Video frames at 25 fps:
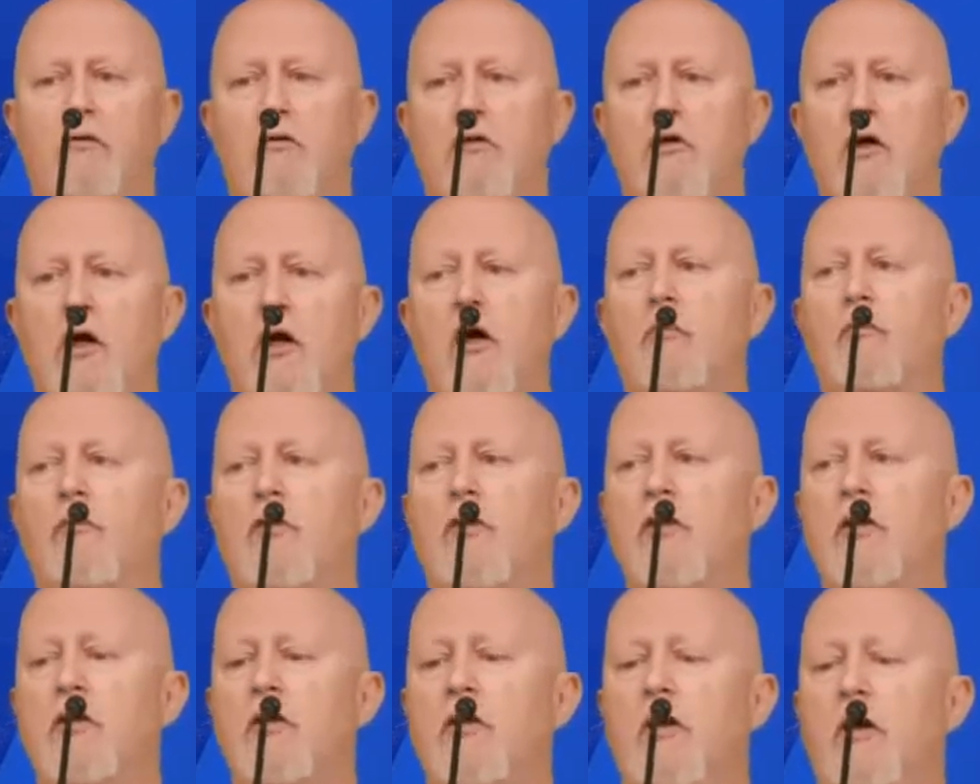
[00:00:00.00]

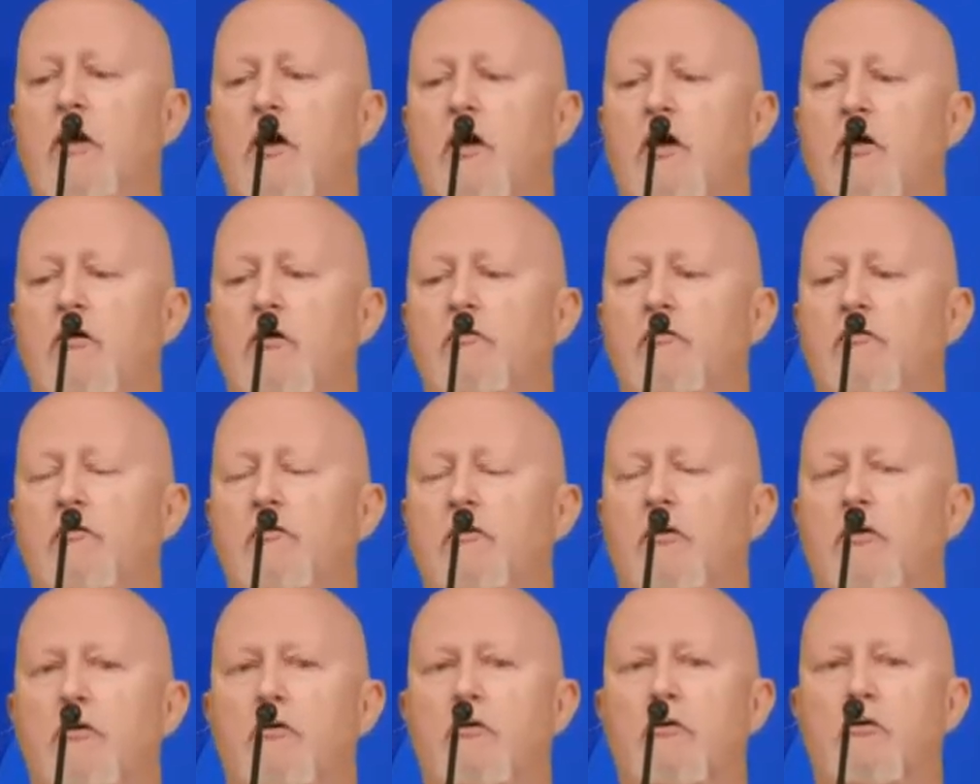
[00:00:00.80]
copy of
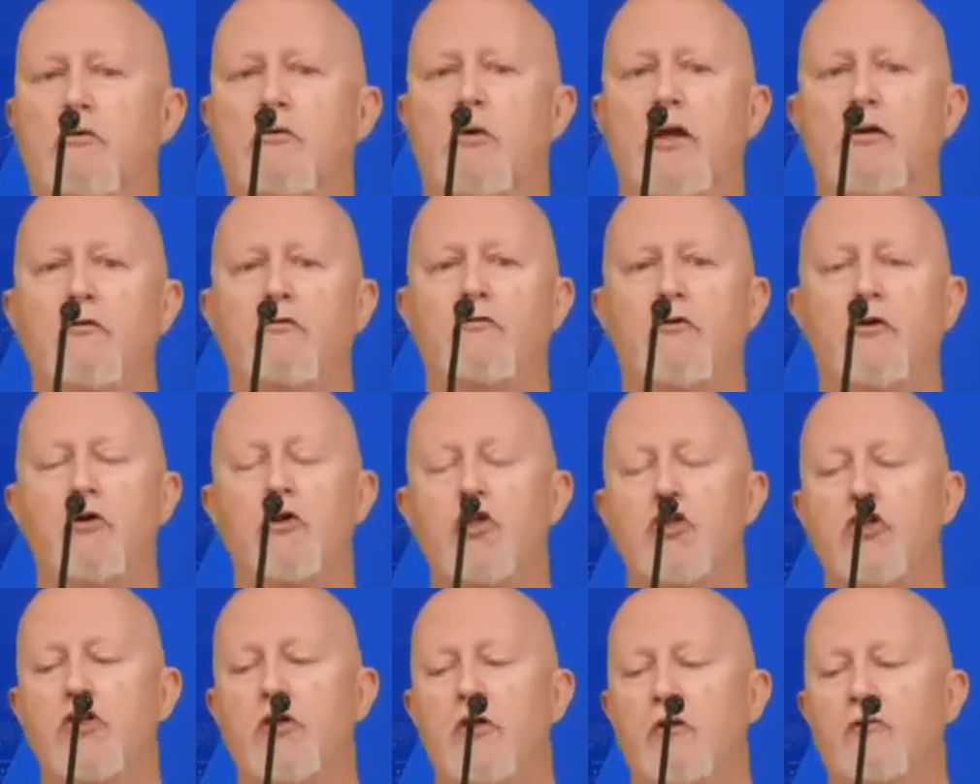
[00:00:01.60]
or the right
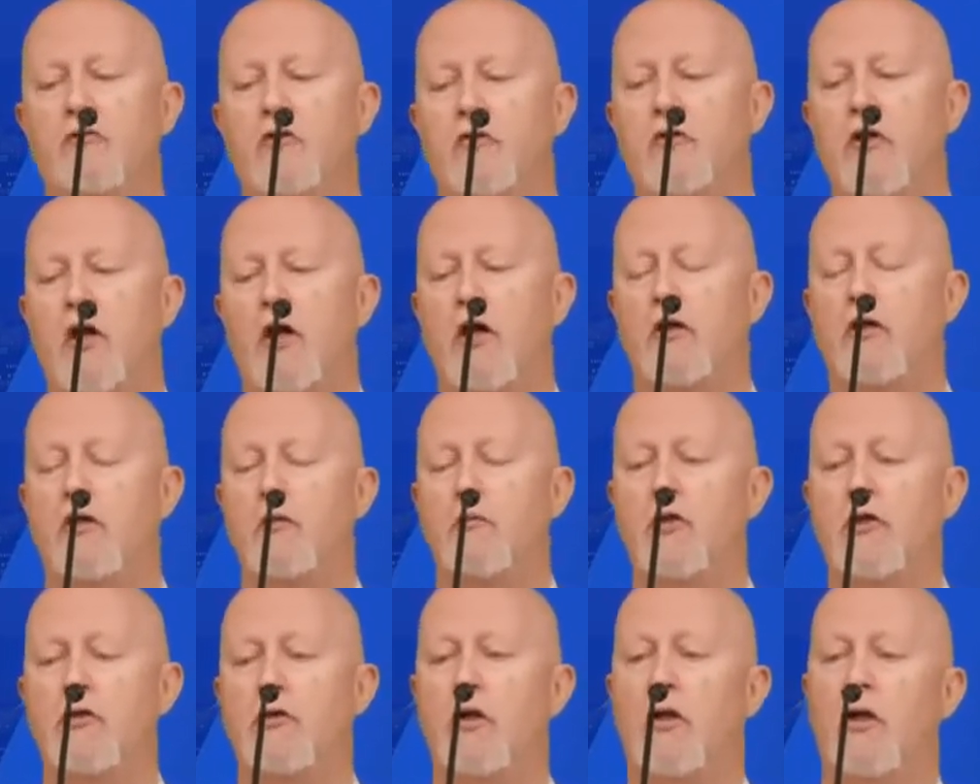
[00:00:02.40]
version of the
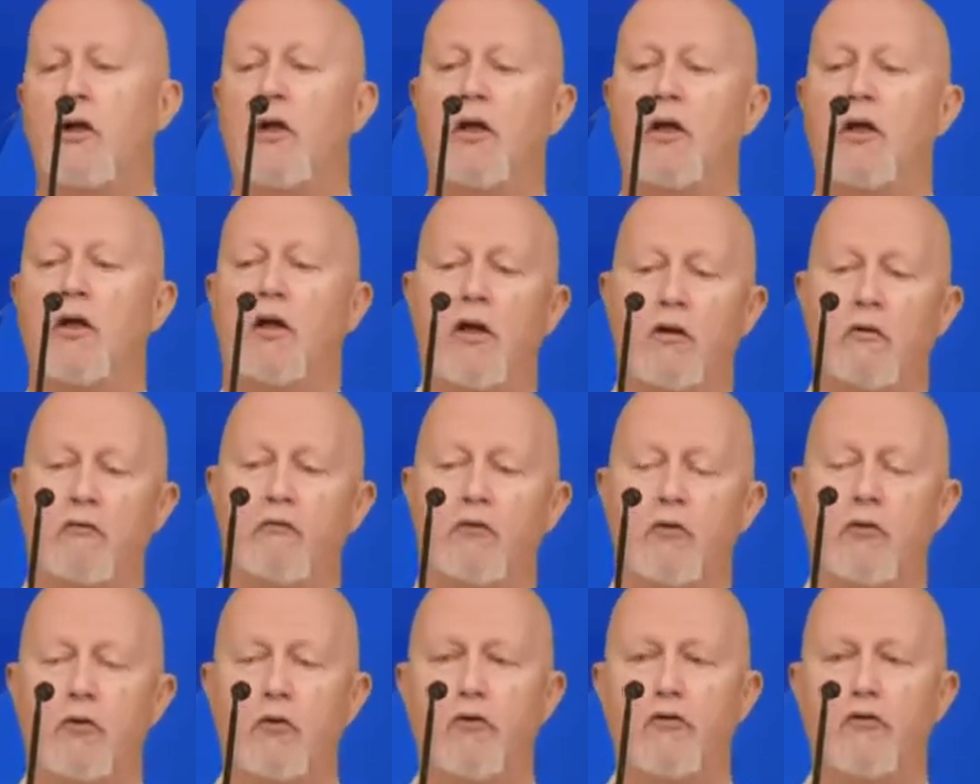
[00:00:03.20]
document. And of
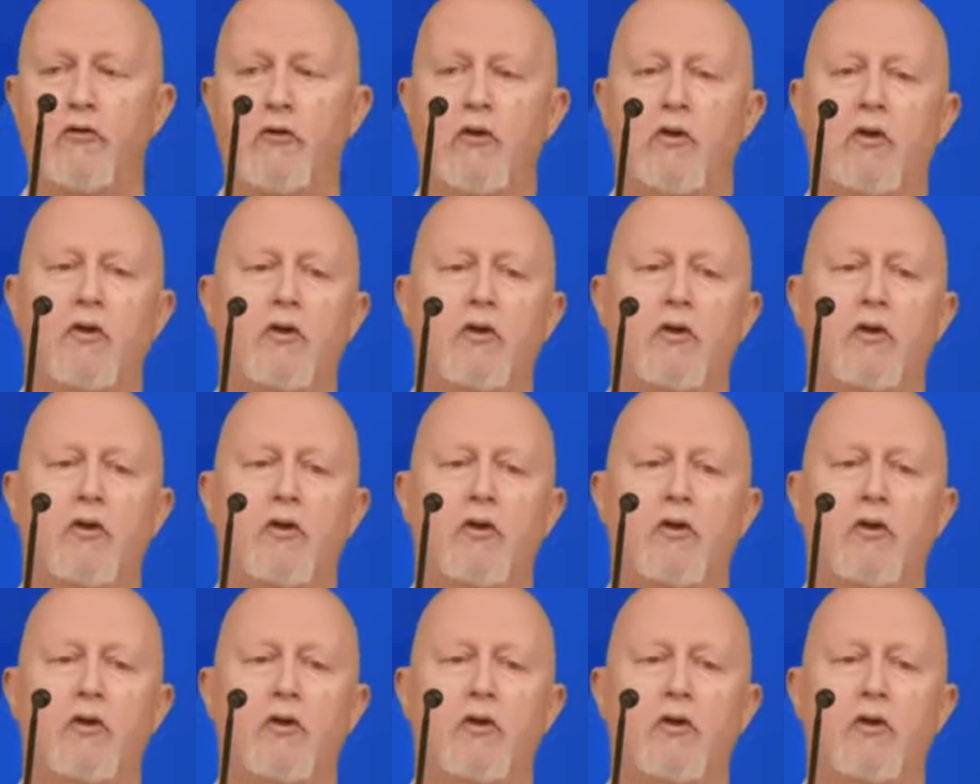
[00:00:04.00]
course,